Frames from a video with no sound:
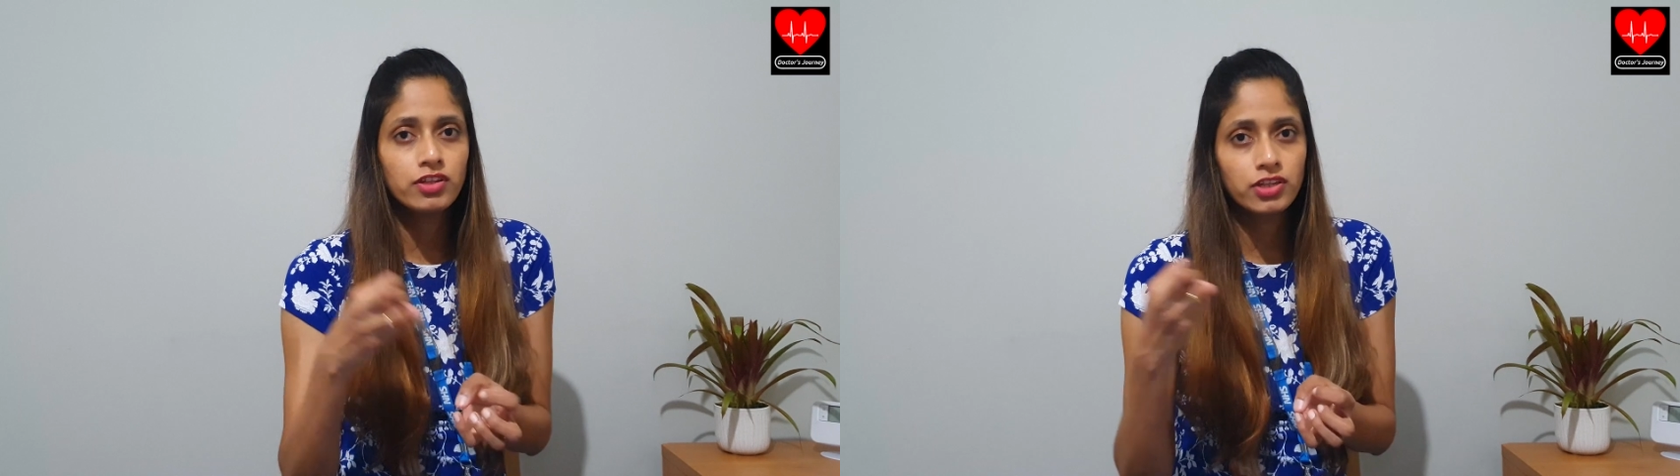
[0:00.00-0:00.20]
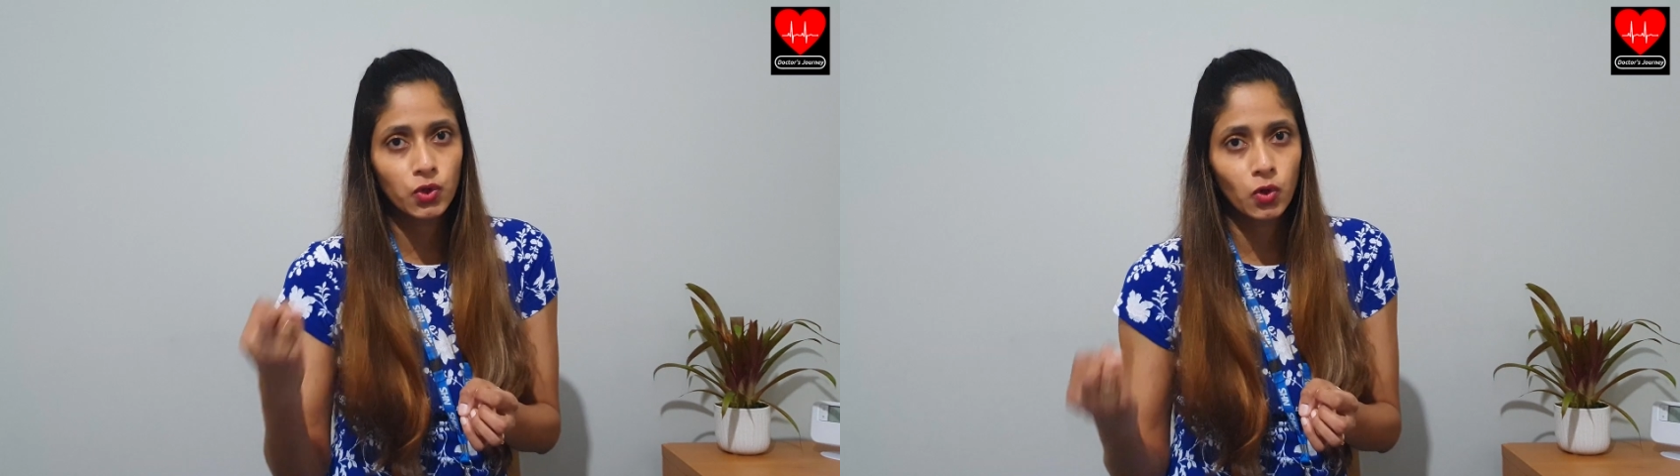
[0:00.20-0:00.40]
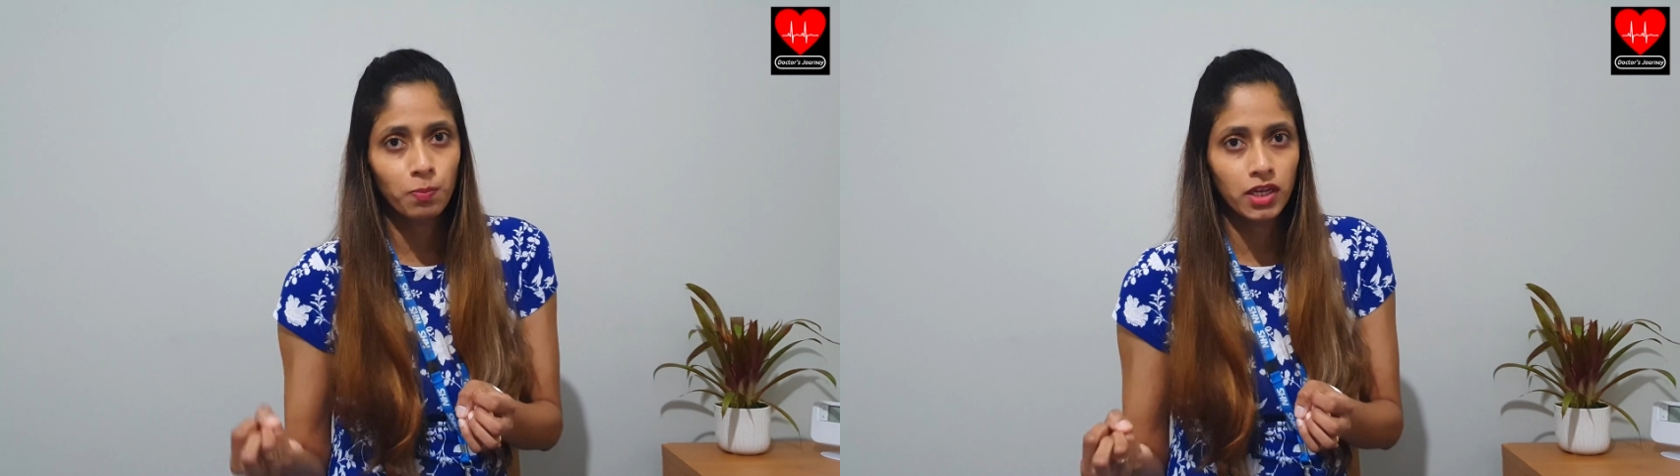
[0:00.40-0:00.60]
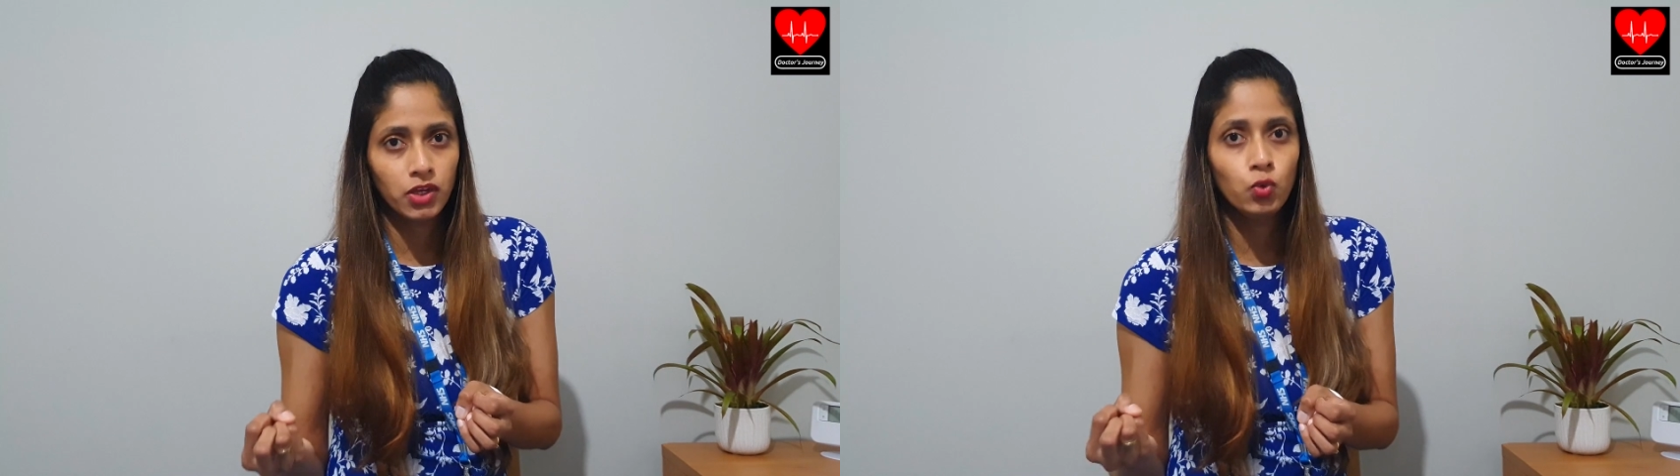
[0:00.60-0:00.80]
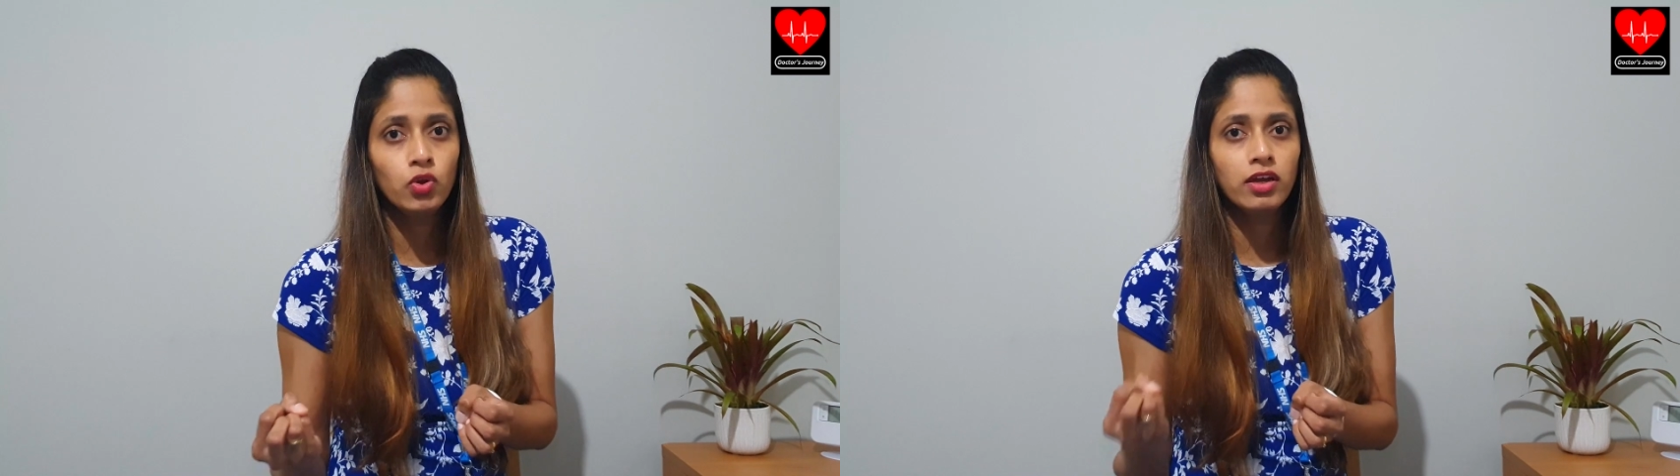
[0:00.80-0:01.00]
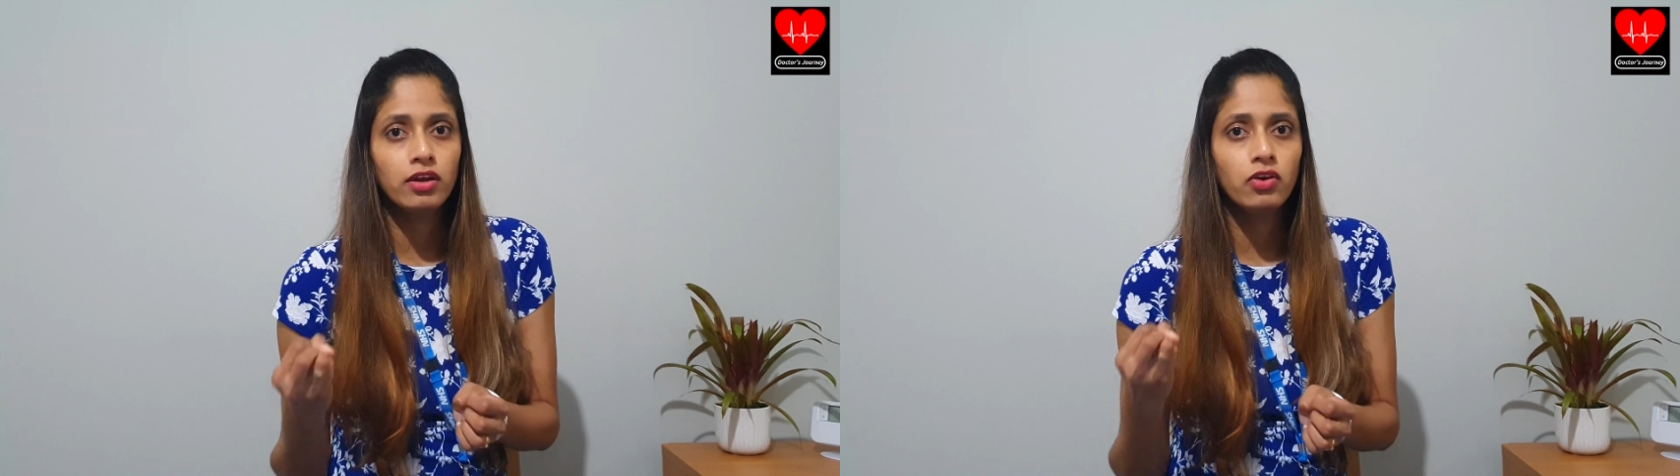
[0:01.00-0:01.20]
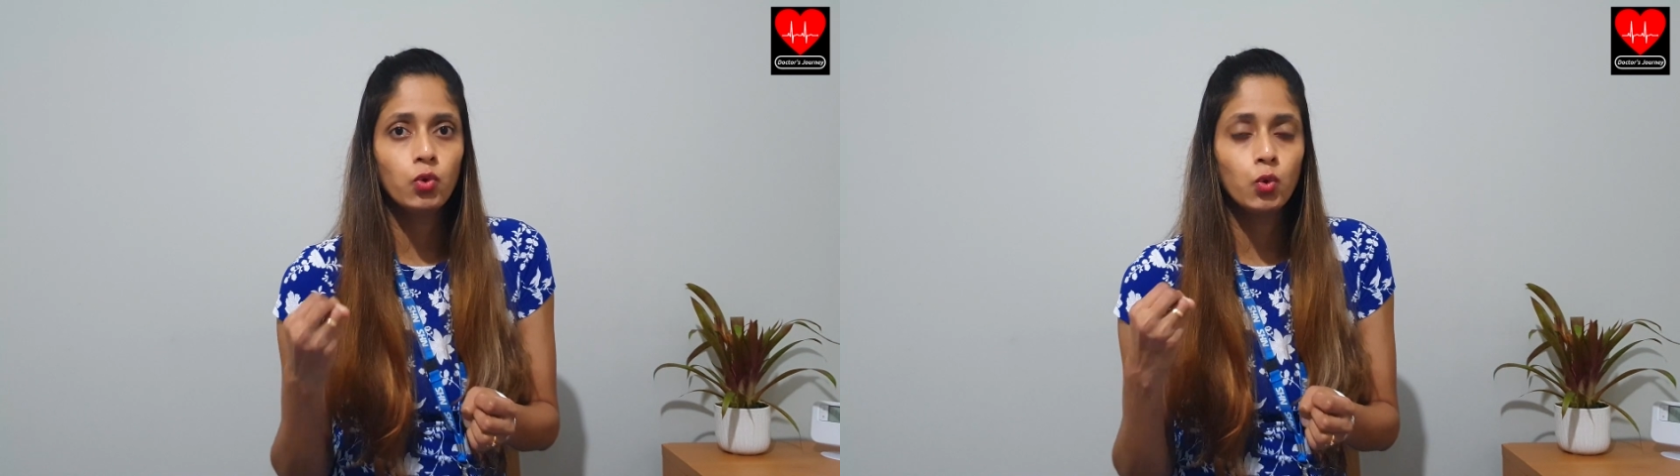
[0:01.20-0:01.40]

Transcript: this European Union